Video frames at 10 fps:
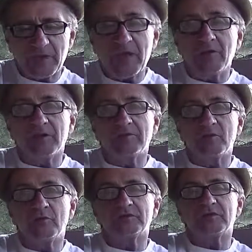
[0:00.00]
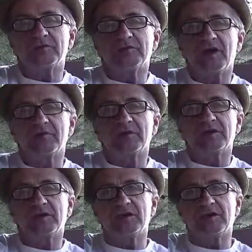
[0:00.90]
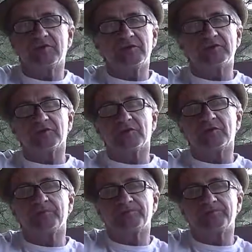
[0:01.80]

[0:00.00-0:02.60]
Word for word: Herod, who was at the time the king of Israel,